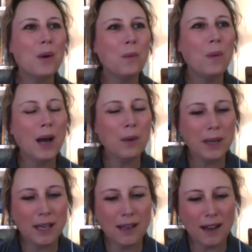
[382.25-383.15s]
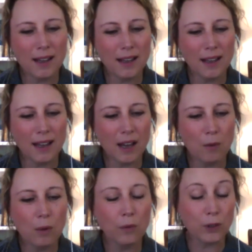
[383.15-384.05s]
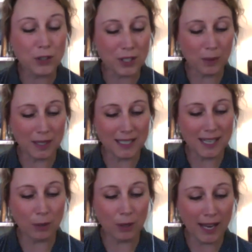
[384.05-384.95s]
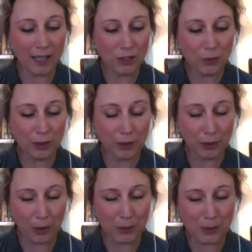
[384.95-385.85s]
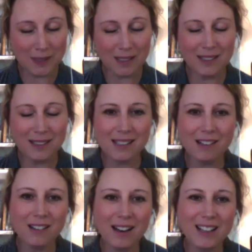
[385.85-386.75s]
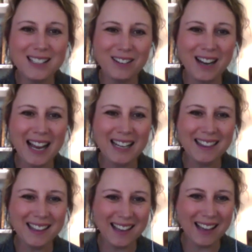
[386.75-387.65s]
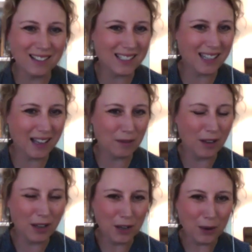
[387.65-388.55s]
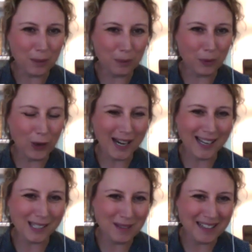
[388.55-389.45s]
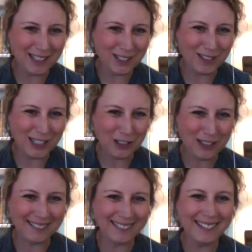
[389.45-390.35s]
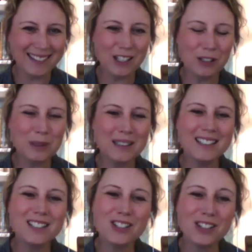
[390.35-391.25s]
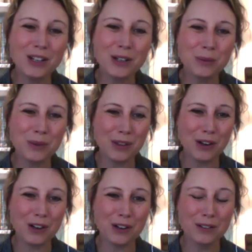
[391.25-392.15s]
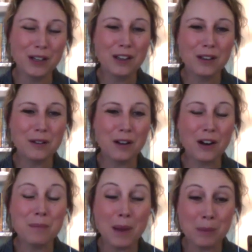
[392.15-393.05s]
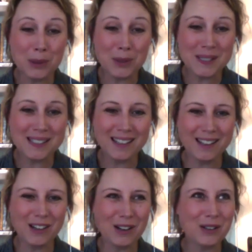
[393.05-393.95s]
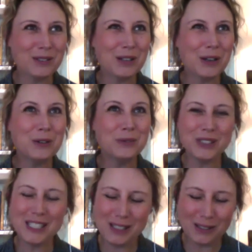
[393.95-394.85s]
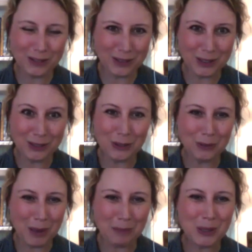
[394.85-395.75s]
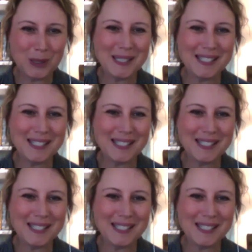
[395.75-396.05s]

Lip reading: While well, first I wanted to, we're heading to a close. Is there anything else that, before I ask my last question, that you would like to share with our members and our hopefully soon new members?